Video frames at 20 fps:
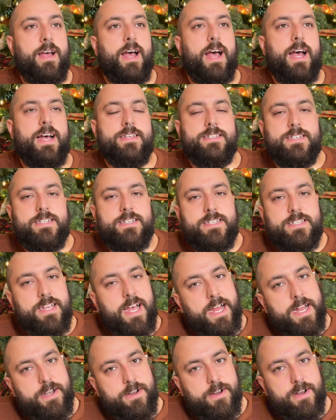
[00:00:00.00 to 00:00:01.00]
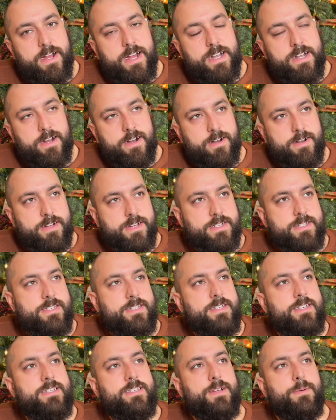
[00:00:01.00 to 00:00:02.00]
as a designer and
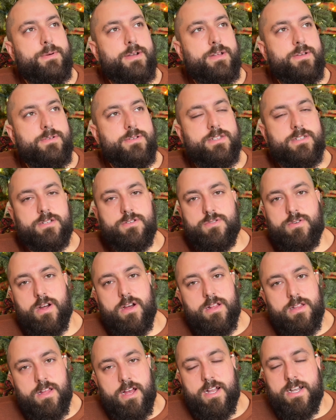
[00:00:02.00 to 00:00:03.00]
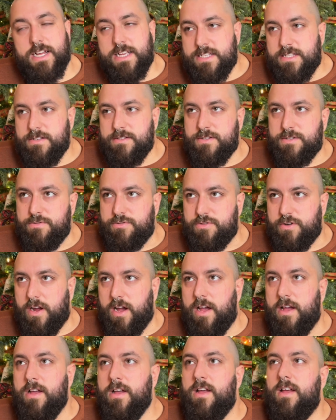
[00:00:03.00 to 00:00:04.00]
artist, someone who used to draw a lot, I still do
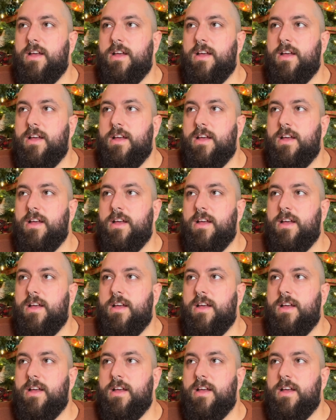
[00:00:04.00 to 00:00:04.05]
draw,